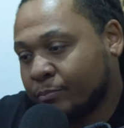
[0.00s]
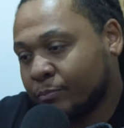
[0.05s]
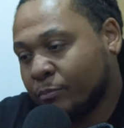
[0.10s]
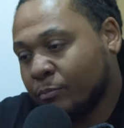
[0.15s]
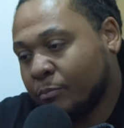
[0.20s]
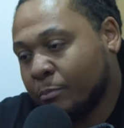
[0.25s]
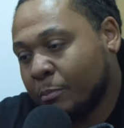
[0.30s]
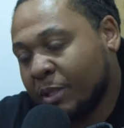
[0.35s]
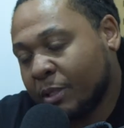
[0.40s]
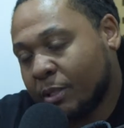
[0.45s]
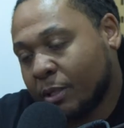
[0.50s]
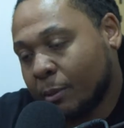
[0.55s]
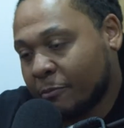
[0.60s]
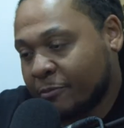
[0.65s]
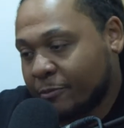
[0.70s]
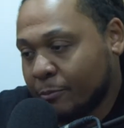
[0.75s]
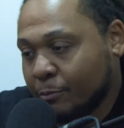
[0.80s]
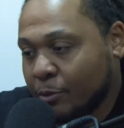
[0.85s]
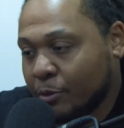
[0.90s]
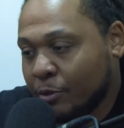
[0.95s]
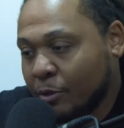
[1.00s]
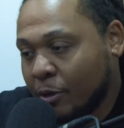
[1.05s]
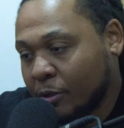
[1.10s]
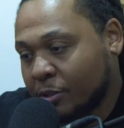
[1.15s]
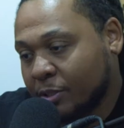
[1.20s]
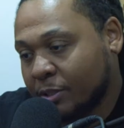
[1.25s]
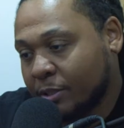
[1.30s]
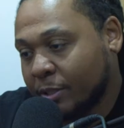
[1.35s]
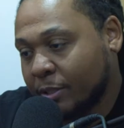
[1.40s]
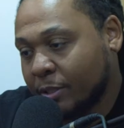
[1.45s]
Me coming from New York
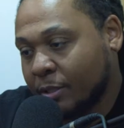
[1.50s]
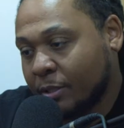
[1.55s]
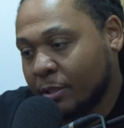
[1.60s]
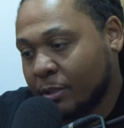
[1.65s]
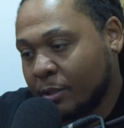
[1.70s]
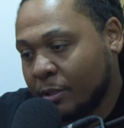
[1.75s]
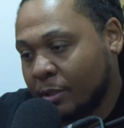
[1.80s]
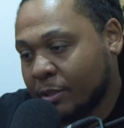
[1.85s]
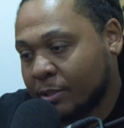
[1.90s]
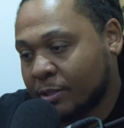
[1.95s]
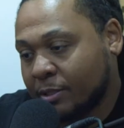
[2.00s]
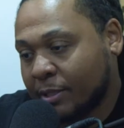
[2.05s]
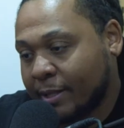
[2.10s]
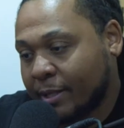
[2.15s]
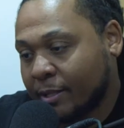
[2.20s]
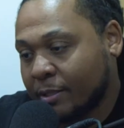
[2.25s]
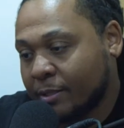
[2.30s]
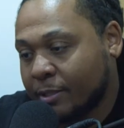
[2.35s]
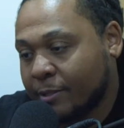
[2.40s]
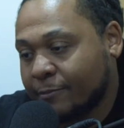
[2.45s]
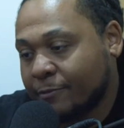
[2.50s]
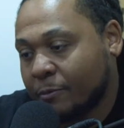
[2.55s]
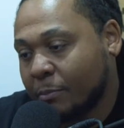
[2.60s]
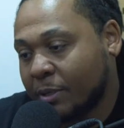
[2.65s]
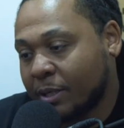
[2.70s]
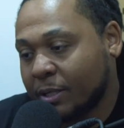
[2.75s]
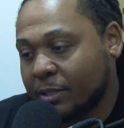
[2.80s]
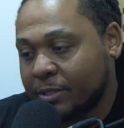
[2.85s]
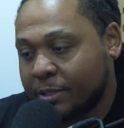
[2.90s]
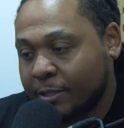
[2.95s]
City, it's like a different
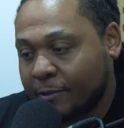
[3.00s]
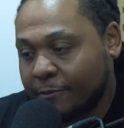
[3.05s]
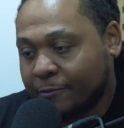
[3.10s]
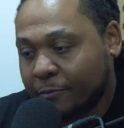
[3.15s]
mindset